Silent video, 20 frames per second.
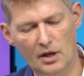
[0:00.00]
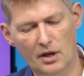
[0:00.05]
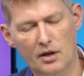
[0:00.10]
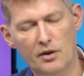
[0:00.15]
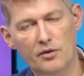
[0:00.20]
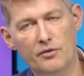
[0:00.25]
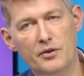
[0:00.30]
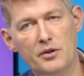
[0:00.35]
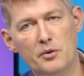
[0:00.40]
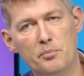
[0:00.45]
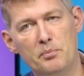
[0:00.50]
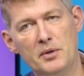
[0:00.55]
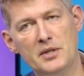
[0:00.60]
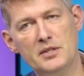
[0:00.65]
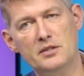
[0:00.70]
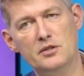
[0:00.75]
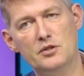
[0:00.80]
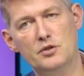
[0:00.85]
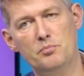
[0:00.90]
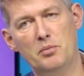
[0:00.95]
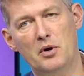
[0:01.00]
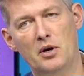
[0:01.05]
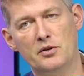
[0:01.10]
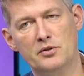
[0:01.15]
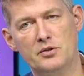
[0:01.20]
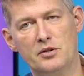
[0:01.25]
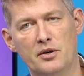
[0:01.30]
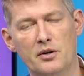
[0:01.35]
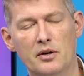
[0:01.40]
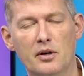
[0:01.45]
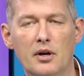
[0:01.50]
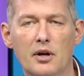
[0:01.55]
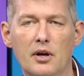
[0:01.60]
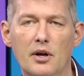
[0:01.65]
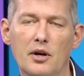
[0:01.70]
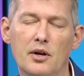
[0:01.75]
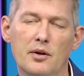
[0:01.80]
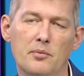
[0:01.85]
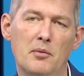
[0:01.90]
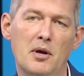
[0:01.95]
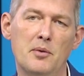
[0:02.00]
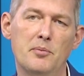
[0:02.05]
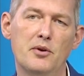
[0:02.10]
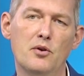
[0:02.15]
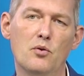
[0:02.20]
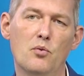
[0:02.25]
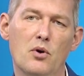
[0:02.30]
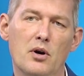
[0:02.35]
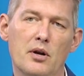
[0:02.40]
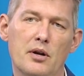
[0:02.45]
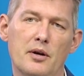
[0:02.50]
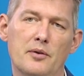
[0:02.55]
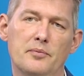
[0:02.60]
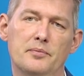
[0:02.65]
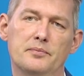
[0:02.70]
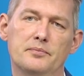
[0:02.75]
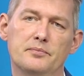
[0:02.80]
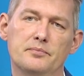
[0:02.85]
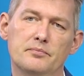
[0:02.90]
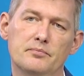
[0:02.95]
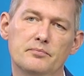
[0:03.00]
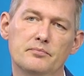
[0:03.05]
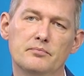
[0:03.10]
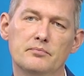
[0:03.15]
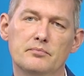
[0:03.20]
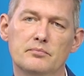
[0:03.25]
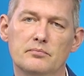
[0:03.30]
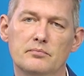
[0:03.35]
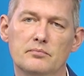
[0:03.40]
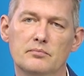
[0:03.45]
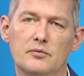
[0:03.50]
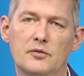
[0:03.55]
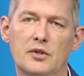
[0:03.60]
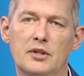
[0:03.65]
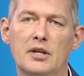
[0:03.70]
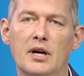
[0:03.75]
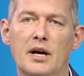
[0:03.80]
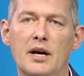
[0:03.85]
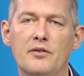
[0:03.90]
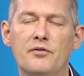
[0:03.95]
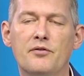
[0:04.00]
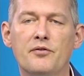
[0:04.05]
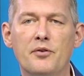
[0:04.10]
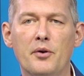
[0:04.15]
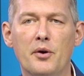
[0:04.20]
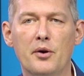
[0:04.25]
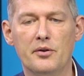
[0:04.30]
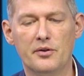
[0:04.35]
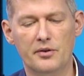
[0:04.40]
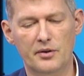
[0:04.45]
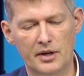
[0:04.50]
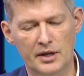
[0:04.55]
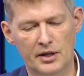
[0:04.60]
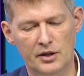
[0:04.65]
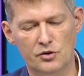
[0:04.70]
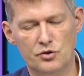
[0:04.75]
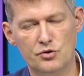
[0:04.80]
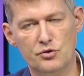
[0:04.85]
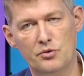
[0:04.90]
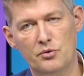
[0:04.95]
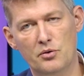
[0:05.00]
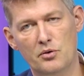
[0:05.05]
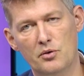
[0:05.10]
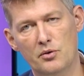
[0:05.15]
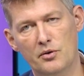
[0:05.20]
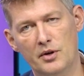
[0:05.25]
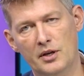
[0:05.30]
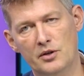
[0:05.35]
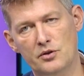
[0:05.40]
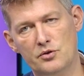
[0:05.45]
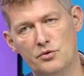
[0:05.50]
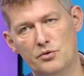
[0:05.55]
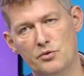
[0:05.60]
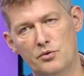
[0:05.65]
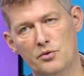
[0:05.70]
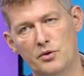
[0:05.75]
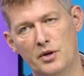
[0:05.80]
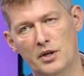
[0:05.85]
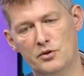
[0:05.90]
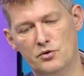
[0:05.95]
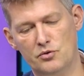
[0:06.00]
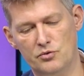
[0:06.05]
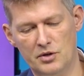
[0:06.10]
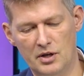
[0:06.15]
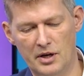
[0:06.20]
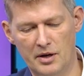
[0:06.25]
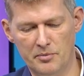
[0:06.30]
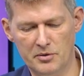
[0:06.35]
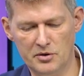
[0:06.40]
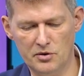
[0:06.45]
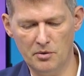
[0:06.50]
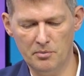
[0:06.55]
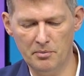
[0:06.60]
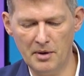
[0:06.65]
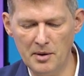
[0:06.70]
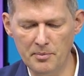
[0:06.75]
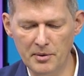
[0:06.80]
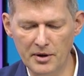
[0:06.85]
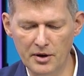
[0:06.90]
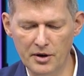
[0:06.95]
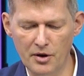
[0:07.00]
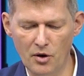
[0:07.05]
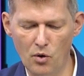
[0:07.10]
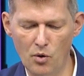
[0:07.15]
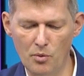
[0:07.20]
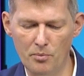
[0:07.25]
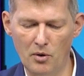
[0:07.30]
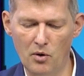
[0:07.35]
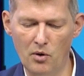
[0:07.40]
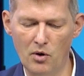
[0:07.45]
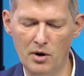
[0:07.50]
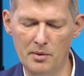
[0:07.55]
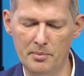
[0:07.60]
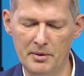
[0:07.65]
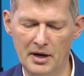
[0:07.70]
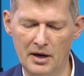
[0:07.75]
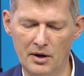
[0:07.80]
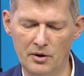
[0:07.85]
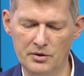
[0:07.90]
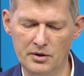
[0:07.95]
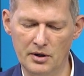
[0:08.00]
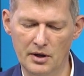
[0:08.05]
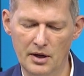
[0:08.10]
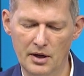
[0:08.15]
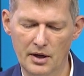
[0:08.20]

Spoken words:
for the business sponsor, maybe you want to dive further into telemetry. Maybe know more about